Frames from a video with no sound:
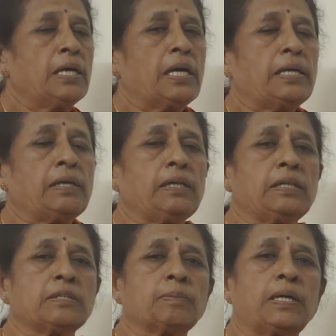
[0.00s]
and in
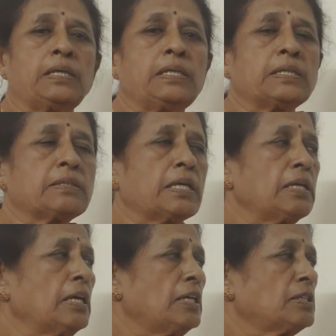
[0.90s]
the small intestine,
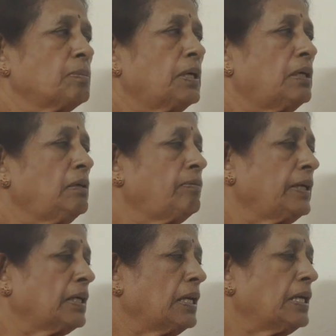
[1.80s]
small
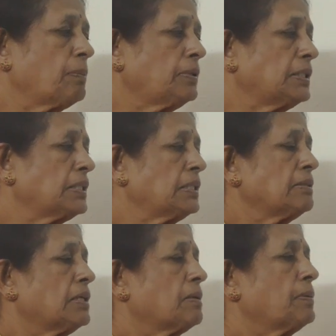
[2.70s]
finger-like
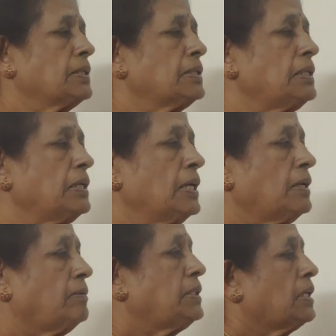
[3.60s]
projections are present,
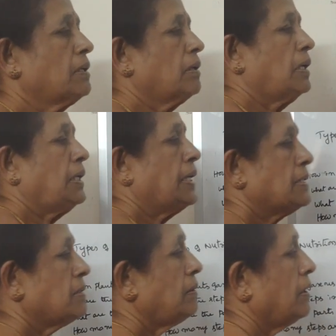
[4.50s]
which are called
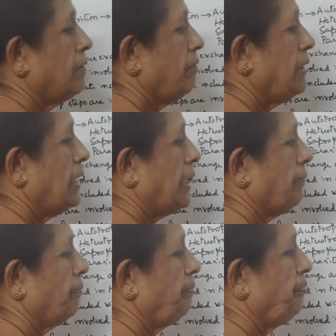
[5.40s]
as villi.